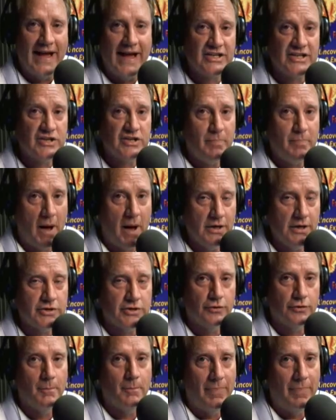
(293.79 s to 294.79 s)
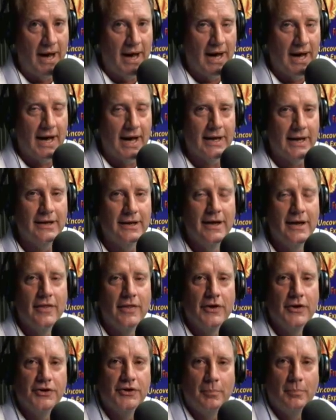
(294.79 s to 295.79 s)
that's sponsored by
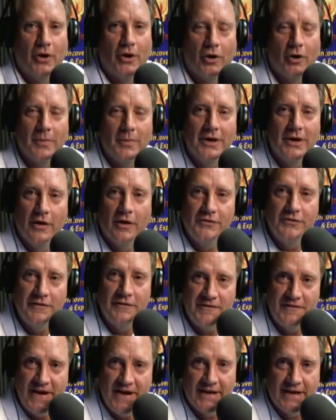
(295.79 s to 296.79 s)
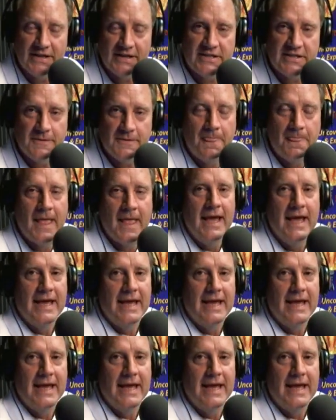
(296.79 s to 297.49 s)
the Department of Defense.